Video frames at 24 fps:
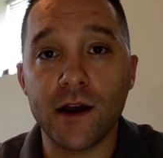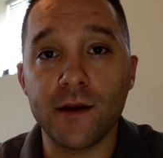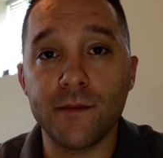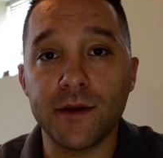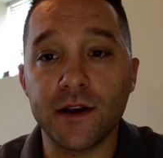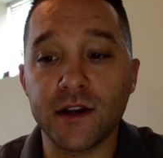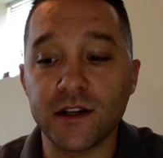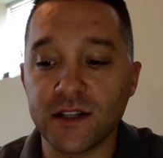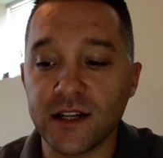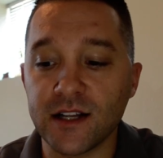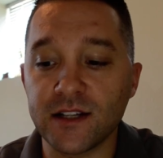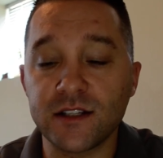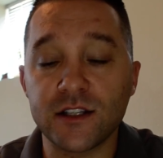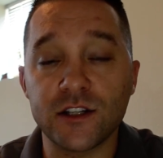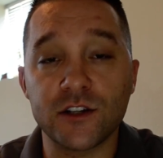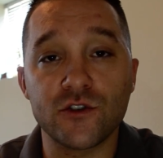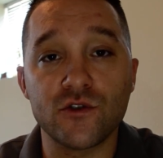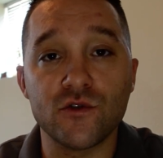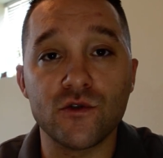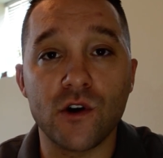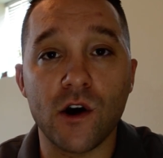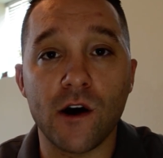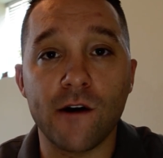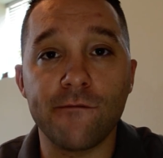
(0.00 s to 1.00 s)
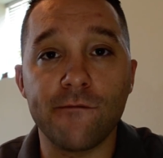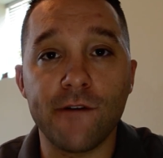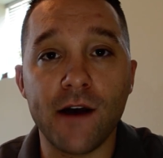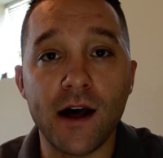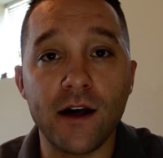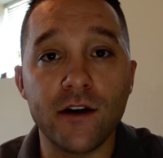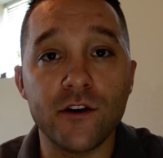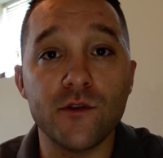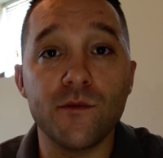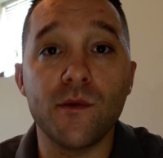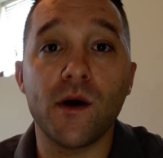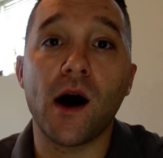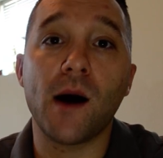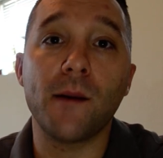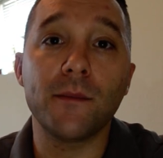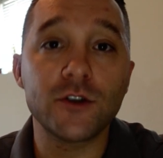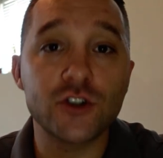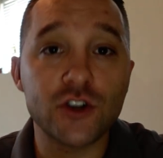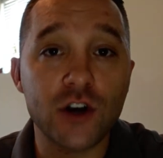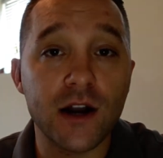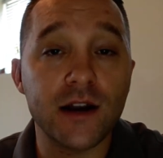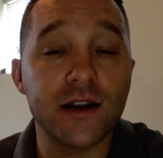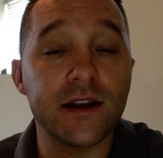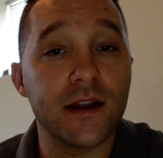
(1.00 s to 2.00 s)
Because that's the true car value, but I'm going to
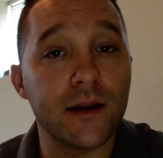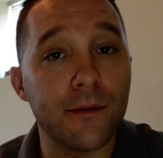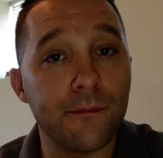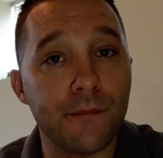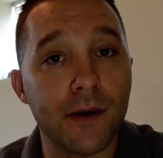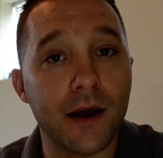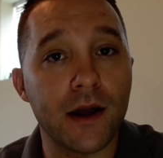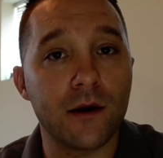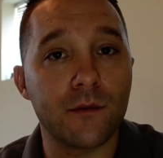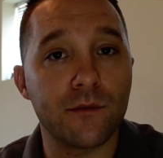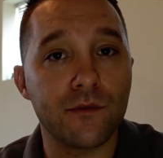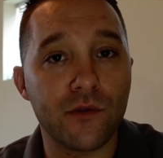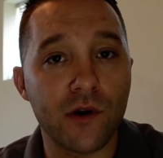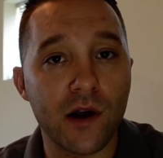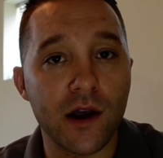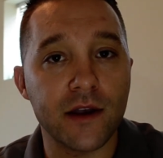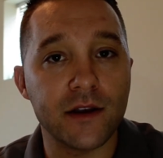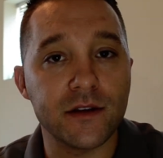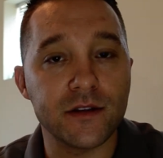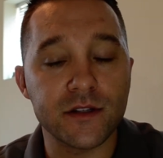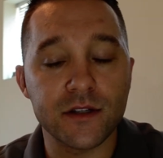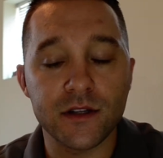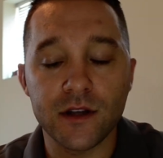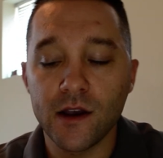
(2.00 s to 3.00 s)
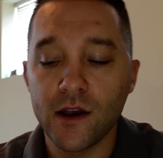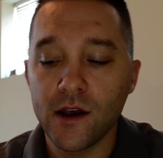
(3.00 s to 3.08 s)
try to get a better price.